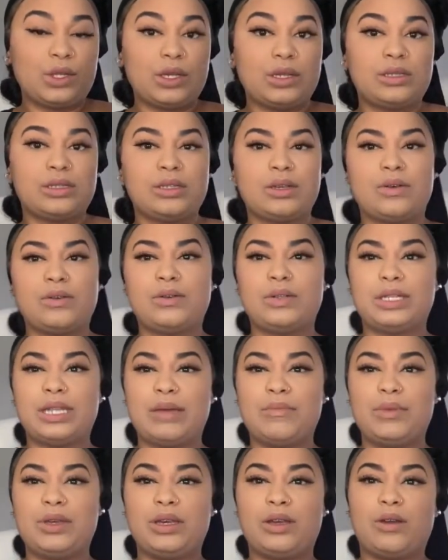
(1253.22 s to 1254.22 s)
So let
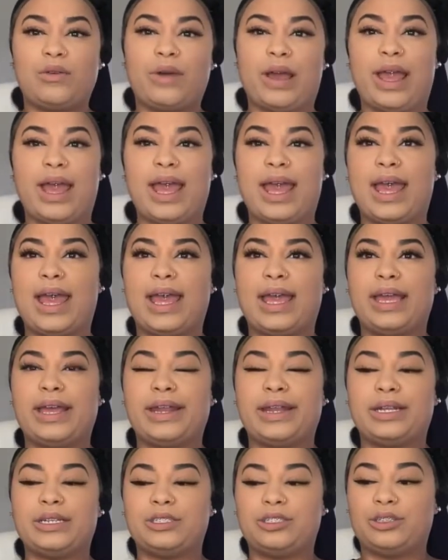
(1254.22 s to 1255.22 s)
me go ahead
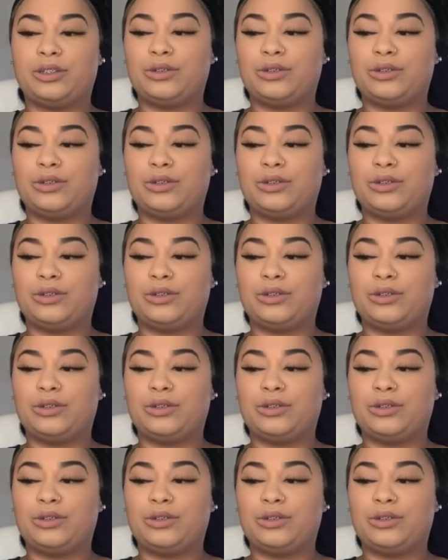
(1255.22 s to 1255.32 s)
and show